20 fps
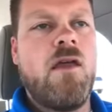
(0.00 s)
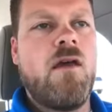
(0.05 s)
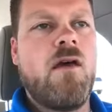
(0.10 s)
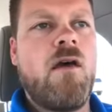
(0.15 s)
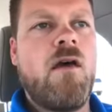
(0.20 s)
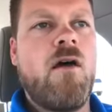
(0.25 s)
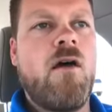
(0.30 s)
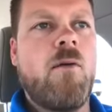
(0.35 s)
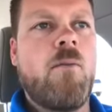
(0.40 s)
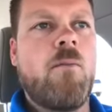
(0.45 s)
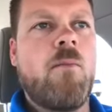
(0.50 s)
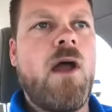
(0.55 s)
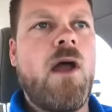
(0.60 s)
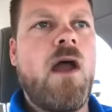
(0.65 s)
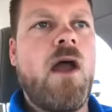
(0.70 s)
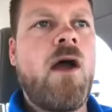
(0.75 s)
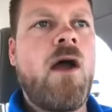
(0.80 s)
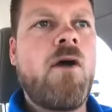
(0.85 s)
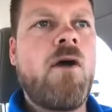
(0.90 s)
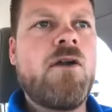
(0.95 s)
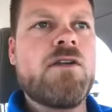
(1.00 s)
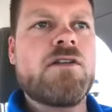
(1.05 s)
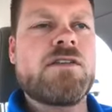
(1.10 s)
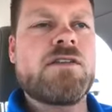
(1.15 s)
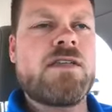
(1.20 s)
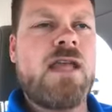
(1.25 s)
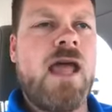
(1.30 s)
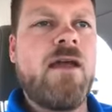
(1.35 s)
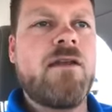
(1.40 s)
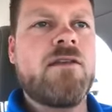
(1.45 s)
Our
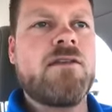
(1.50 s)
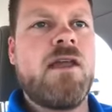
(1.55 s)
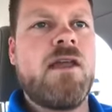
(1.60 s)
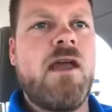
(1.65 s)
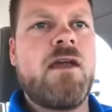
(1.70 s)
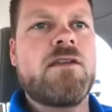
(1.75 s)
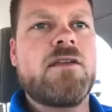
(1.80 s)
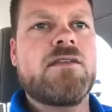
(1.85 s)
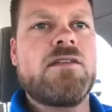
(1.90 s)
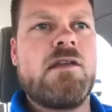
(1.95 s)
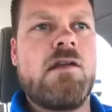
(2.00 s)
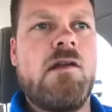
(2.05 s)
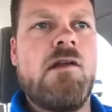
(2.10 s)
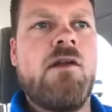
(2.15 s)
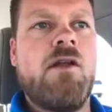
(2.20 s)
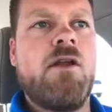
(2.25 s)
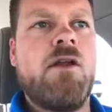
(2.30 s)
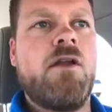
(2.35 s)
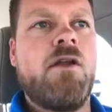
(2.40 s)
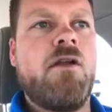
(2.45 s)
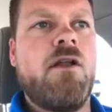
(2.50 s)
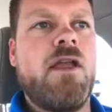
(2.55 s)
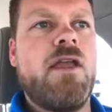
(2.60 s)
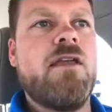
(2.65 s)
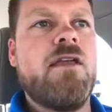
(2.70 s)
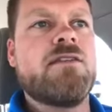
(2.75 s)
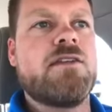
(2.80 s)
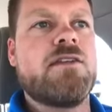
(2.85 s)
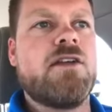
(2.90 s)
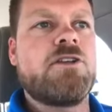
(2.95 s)
satin exterior
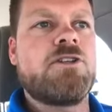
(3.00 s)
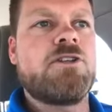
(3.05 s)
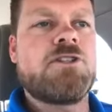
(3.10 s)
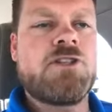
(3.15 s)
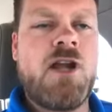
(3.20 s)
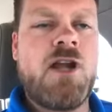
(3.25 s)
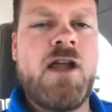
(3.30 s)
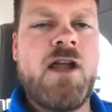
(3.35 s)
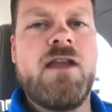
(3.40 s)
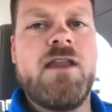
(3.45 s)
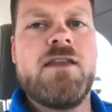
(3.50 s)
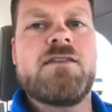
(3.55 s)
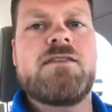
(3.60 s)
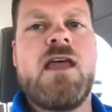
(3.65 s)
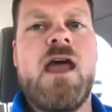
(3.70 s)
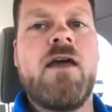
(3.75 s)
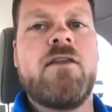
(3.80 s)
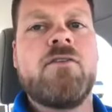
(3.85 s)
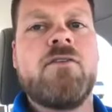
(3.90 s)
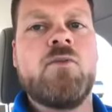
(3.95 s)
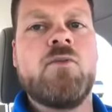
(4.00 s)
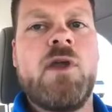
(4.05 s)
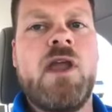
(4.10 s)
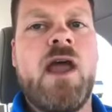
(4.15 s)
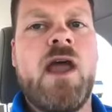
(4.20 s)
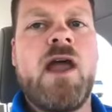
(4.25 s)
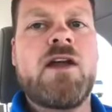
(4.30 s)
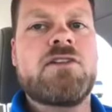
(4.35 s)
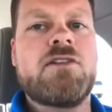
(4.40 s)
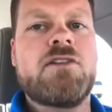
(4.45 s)
is a shiny satin. We
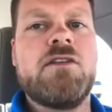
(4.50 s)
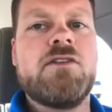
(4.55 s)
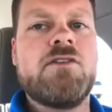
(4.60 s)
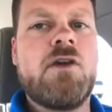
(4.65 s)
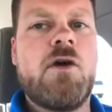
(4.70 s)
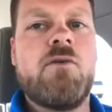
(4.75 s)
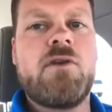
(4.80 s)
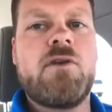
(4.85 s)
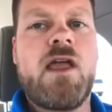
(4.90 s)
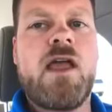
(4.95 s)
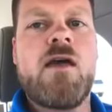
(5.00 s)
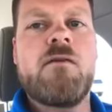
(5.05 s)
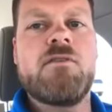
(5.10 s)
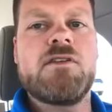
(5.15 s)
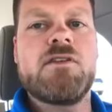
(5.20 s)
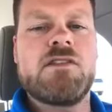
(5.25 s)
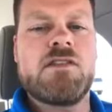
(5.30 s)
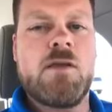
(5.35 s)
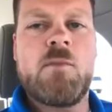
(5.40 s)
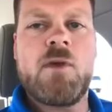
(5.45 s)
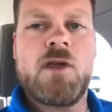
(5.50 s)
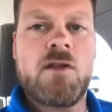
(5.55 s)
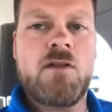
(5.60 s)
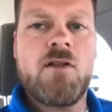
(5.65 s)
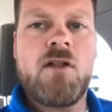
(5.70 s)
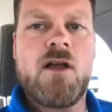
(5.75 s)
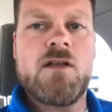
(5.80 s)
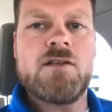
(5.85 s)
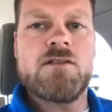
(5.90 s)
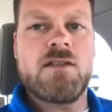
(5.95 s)
actually don't have a
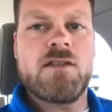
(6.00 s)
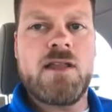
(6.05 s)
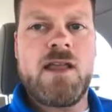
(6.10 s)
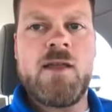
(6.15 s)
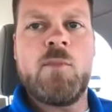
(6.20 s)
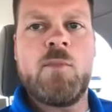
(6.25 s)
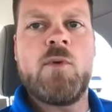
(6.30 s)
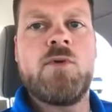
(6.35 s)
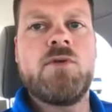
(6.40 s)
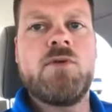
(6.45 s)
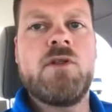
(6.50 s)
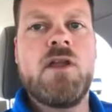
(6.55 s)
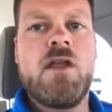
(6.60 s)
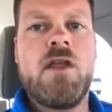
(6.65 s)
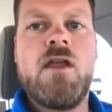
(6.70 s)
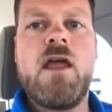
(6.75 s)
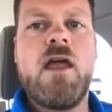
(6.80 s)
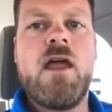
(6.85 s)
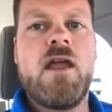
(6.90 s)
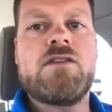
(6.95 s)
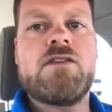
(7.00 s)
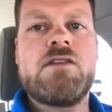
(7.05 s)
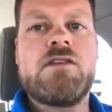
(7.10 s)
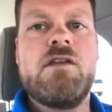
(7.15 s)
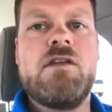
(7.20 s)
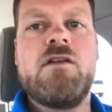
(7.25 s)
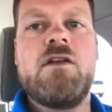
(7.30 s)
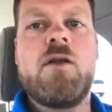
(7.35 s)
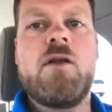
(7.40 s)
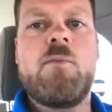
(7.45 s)
semi-gloss labeled
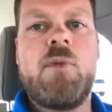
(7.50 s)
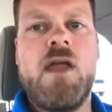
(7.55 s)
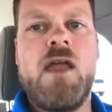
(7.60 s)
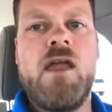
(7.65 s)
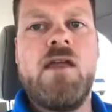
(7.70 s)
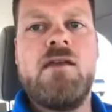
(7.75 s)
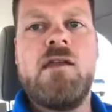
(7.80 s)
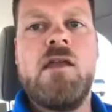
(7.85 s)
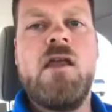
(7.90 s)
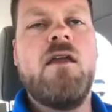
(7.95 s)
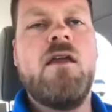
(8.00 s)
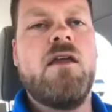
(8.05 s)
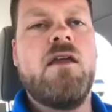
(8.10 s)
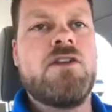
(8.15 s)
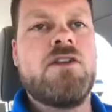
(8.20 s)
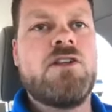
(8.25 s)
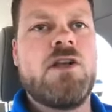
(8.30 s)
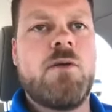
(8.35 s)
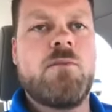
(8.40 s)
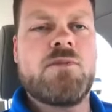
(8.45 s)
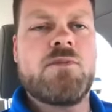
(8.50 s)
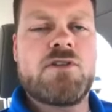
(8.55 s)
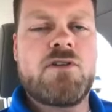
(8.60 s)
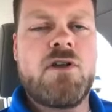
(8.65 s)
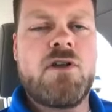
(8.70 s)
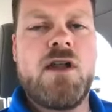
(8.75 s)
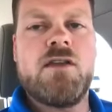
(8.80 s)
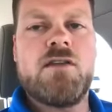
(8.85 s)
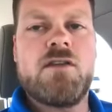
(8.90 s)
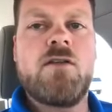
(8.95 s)
exterior paint. It jumps
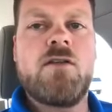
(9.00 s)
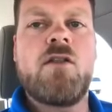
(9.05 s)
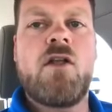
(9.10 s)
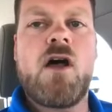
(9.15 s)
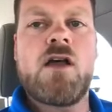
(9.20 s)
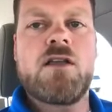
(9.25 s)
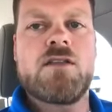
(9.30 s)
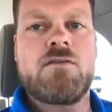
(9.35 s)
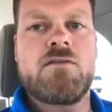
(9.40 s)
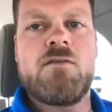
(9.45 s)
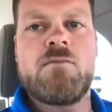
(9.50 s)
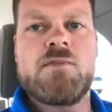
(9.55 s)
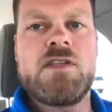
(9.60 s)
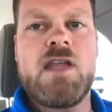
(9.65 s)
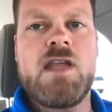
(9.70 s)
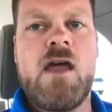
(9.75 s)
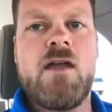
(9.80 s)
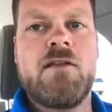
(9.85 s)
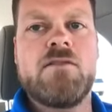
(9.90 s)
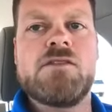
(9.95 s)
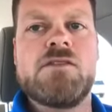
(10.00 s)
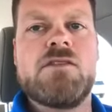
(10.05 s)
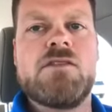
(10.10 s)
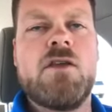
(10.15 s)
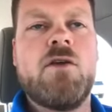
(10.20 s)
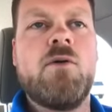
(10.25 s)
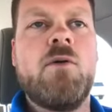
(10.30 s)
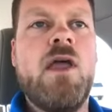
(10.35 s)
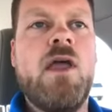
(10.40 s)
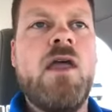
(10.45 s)
straight to gloss from satin.
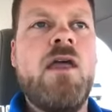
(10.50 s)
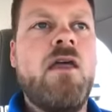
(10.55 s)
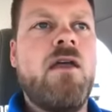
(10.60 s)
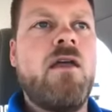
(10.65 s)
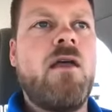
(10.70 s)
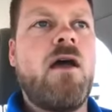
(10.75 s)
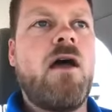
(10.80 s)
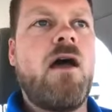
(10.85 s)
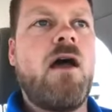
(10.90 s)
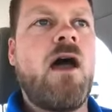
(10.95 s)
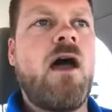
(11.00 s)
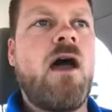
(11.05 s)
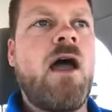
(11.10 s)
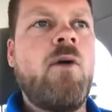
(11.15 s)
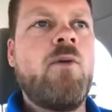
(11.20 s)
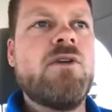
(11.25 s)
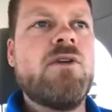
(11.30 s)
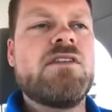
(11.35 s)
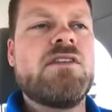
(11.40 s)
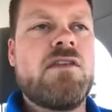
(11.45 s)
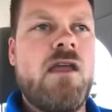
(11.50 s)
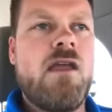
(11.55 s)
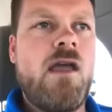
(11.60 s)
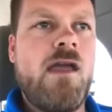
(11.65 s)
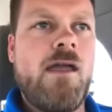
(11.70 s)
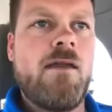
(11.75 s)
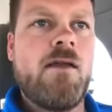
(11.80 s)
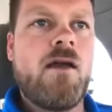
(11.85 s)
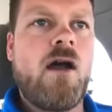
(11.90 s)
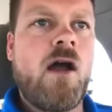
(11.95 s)
So I would
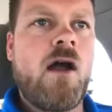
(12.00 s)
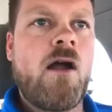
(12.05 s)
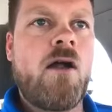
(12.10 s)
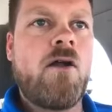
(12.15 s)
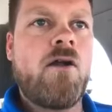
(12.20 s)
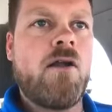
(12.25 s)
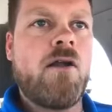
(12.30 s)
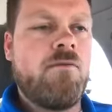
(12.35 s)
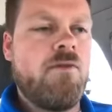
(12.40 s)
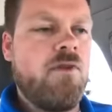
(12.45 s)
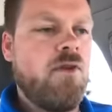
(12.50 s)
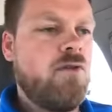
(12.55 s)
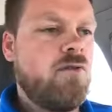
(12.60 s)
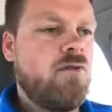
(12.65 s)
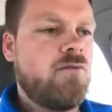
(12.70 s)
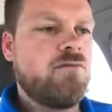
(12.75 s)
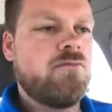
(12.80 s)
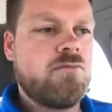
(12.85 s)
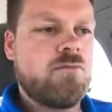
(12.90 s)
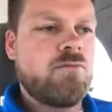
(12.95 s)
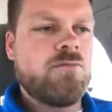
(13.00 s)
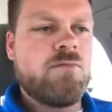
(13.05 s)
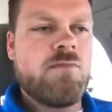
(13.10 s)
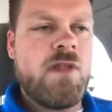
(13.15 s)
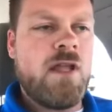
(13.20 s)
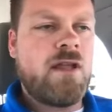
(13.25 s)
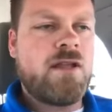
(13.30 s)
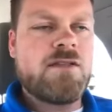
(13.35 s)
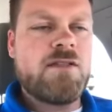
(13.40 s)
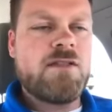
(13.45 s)
say if you
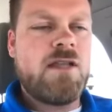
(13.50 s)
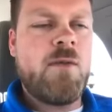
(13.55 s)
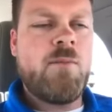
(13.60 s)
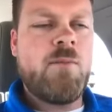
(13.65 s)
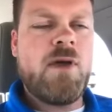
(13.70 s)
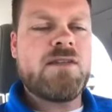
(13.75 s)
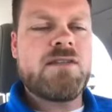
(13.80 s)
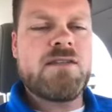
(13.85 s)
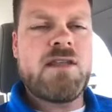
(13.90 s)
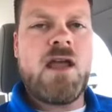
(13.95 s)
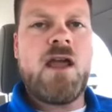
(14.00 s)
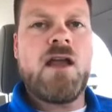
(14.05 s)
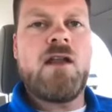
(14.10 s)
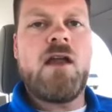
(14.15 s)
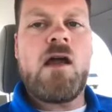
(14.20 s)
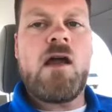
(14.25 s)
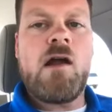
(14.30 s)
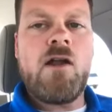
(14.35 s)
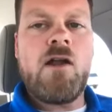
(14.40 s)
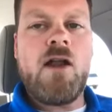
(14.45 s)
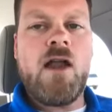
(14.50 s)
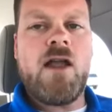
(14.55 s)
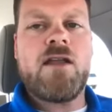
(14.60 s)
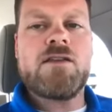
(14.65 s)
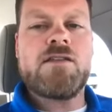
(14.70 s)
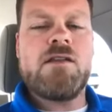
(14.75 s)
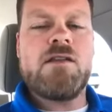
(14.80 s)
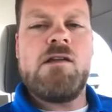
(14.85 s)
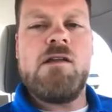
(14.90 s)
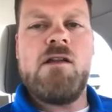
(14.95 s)
next side by side, our
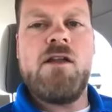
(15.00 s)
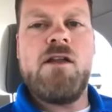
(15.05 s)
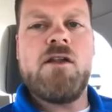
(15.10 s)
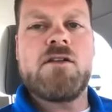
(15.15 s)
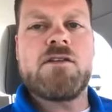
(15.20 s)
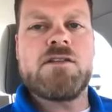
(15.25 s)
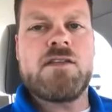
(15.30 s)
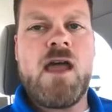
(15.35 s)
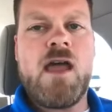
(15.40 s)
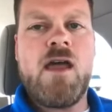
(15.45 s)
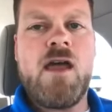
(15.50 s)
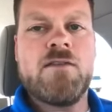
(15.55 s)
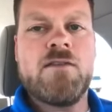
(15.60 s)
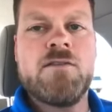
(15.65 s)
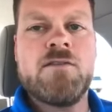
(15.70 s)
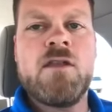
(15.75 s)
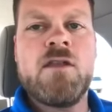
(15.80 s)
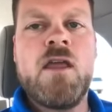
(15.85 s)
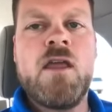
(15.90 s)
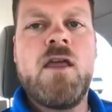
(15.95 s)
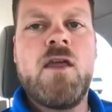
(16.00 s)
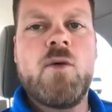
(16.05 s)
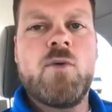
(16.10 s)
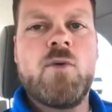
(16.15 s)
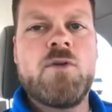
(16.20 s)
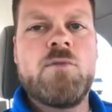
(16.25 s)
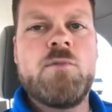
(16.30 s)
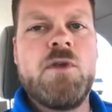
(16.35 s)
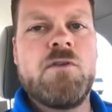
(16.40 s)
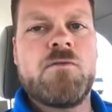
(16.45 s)
exterior satin
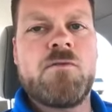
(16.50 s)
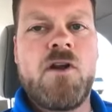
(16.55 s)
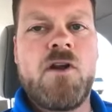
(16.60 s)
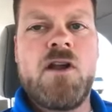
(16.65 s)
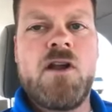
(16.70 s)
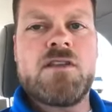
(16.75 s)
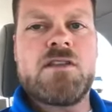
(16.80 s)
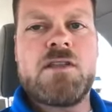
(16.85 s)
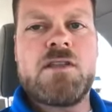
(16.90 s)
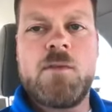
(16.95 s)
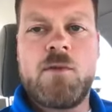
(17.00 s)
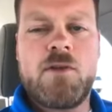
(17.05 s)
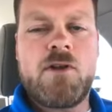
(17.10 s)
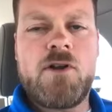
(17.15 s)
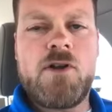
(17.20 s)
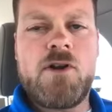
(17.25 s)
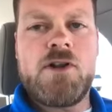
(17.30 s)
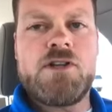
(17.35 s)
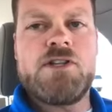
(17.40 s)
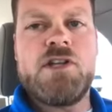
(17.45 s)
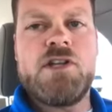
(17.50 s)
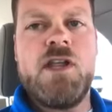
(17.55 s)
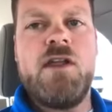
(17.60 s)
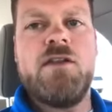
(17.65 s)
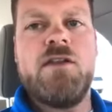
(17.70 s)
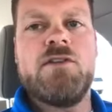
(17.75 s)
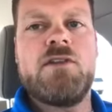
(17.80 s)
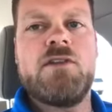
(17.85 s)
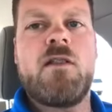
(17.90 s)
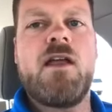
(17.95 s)
would be very similar in
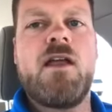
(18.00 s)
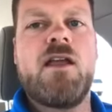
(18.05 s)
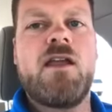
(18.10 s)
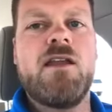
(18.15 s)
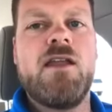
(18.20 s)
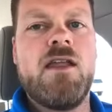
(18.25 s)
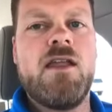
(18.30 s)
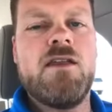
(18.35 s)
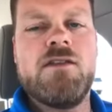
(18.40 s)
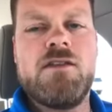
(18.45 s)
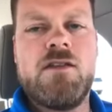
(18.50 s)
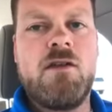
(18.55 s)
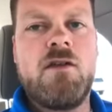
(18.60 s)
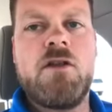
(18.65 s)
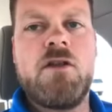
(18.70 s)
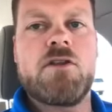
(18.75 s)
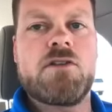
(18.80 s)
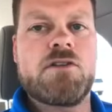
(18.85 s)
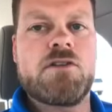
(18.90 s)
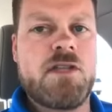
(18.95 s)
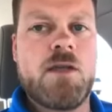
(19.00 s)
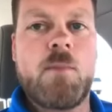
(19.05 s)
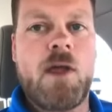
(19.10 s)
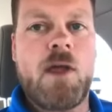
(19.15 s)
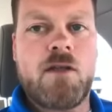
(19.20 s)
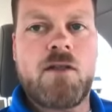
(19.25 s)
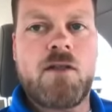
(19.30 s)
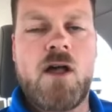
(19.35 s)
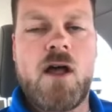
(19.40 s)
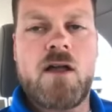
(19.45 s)
sheen to like an interior
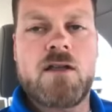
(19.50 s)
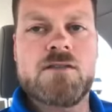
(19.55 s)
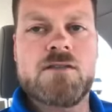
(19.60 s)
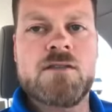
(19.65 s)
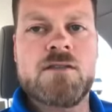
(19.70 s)
semi-gloss.